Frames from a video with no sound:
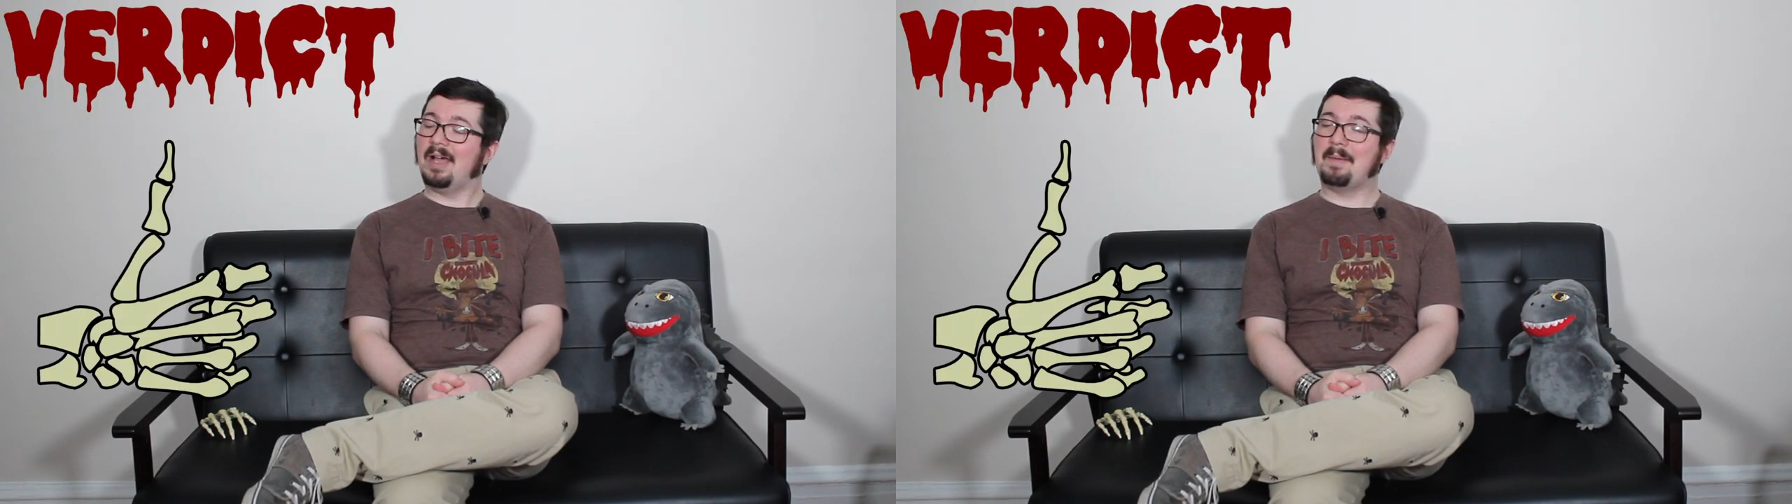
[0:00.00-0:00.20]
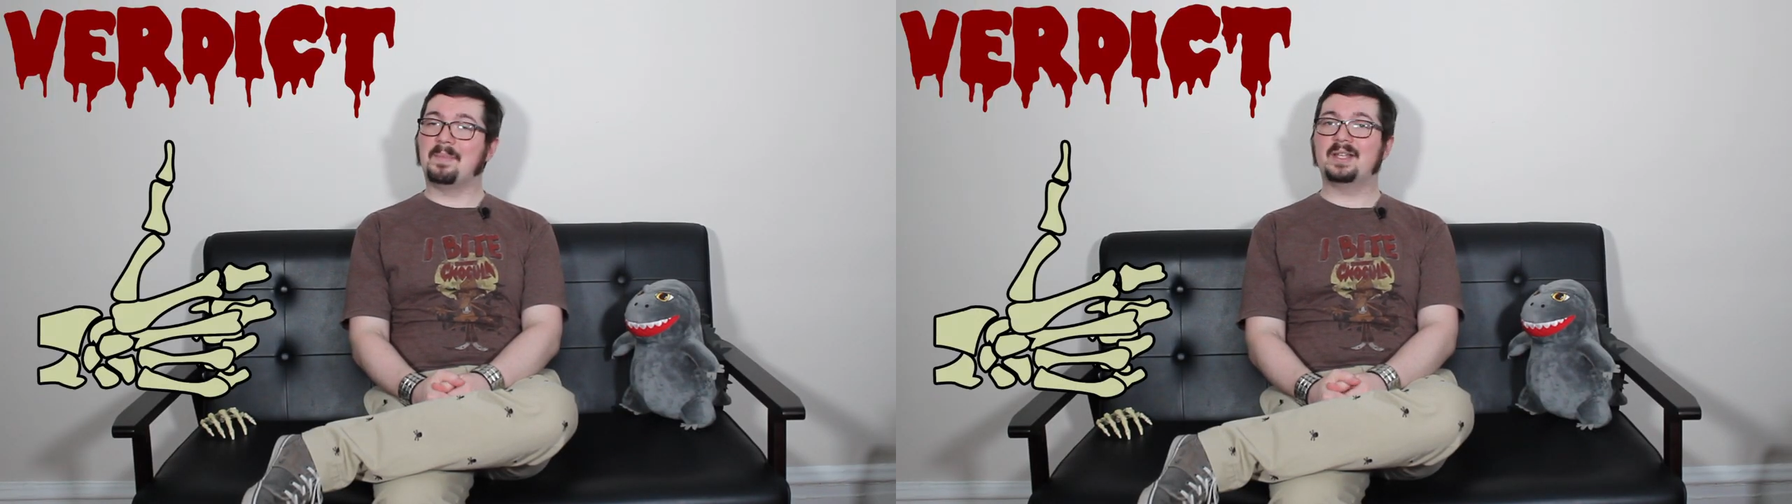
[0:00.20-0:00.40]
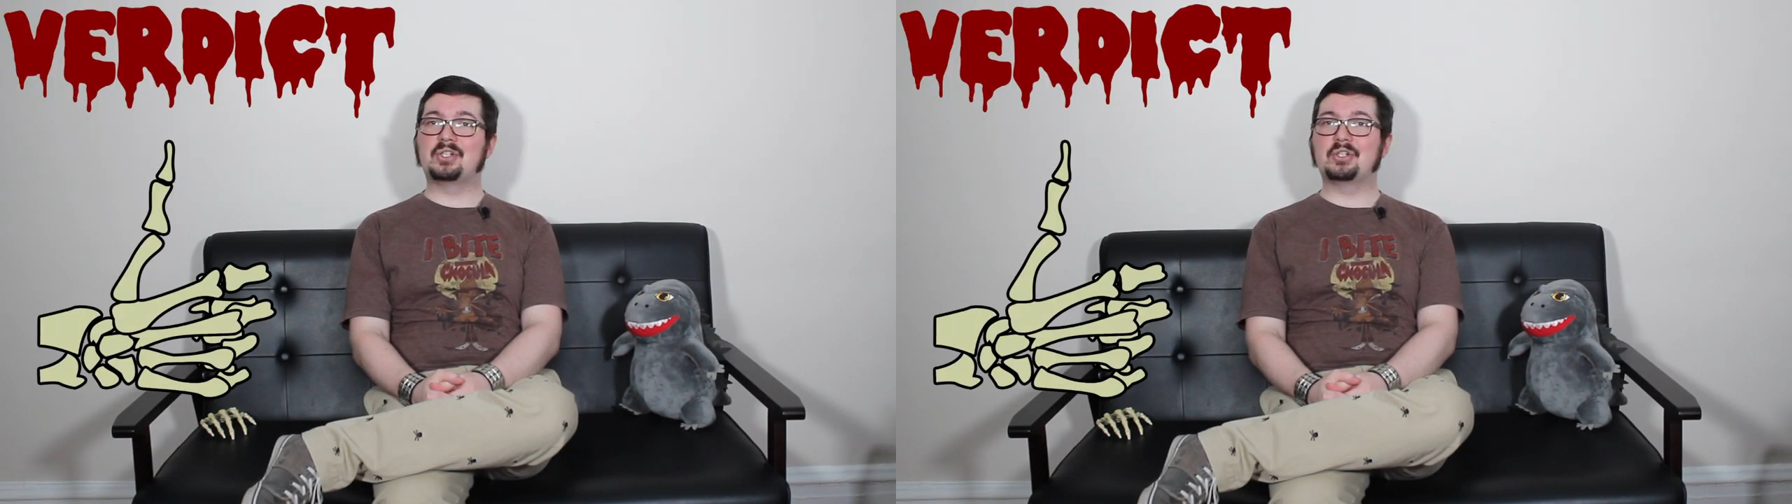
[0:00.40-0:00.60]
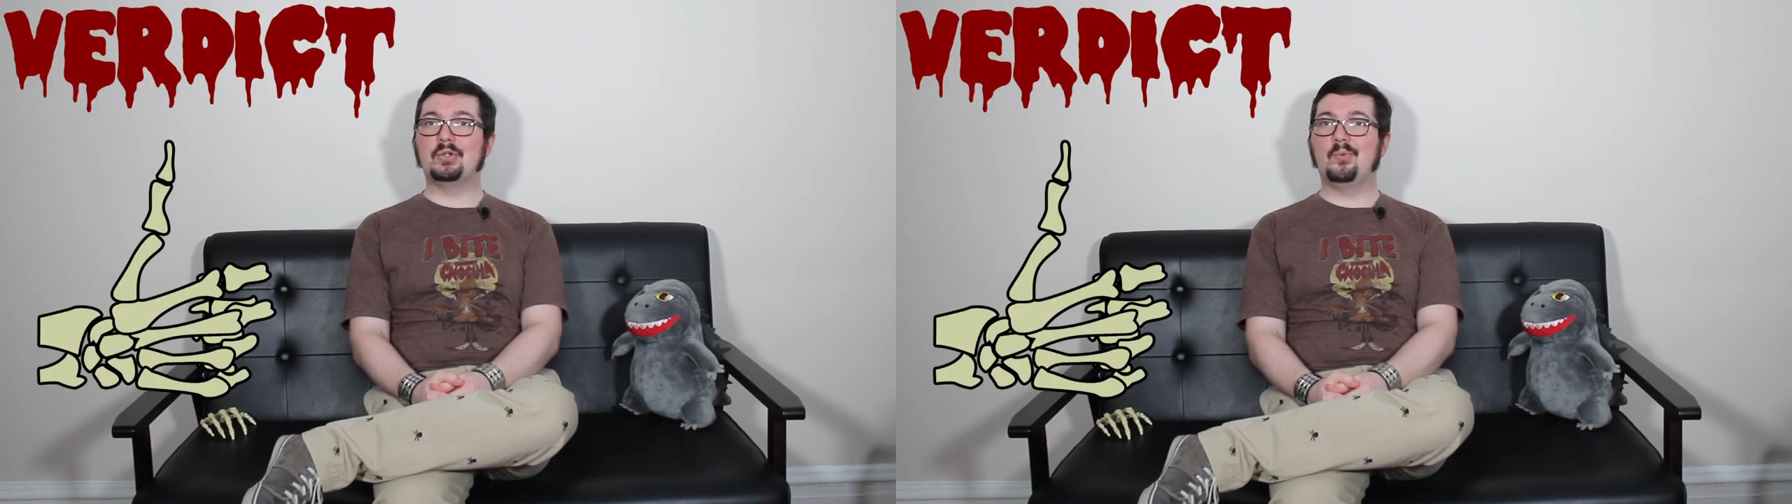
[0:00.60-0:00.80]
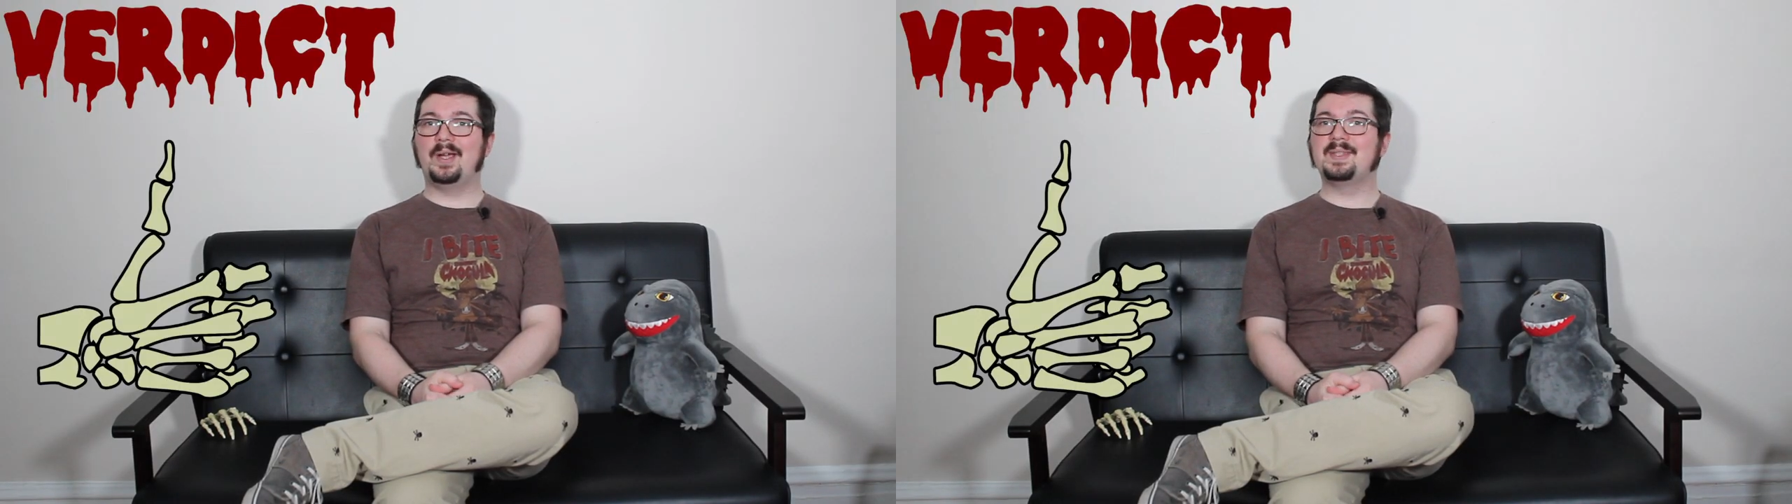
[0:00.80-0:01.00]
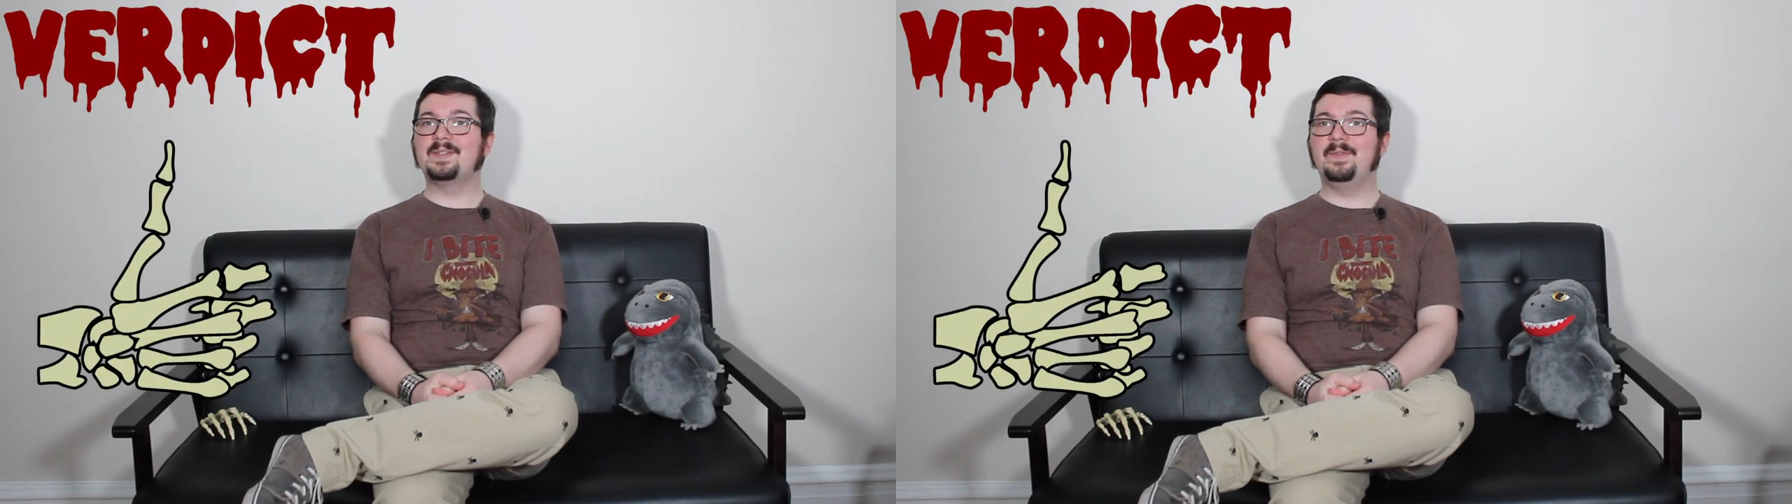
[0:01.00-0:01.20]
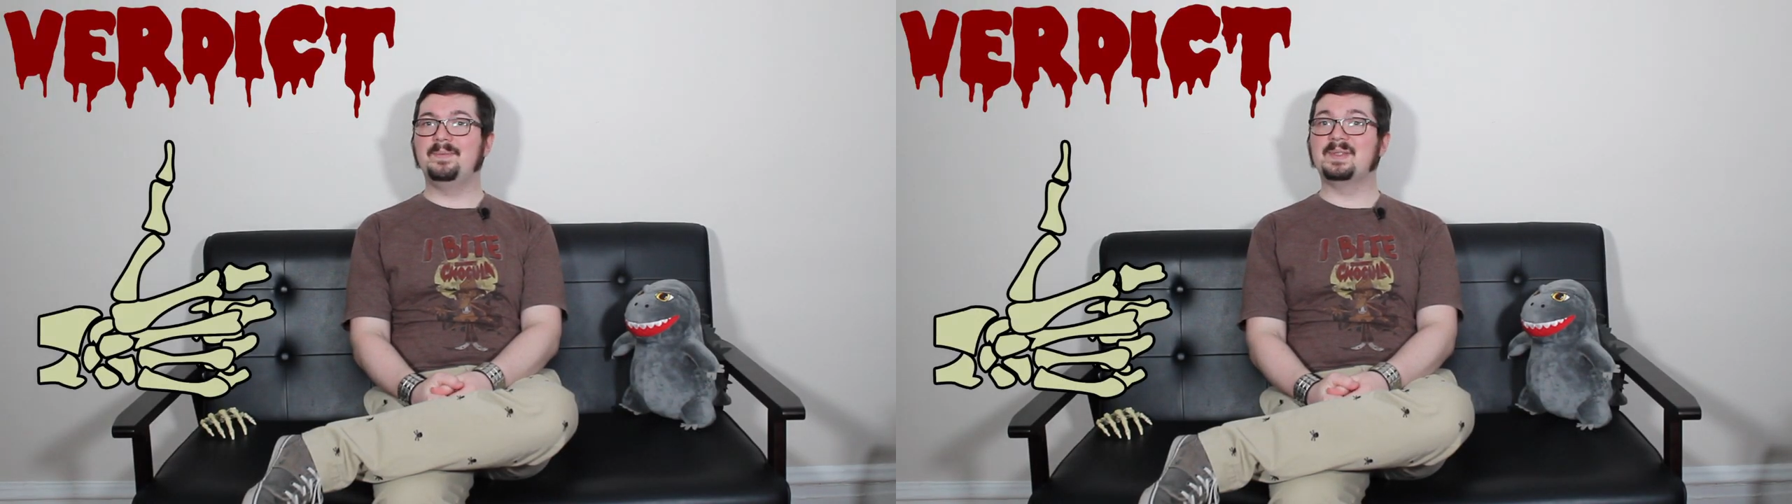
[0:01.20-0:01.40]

I'm not sure why this film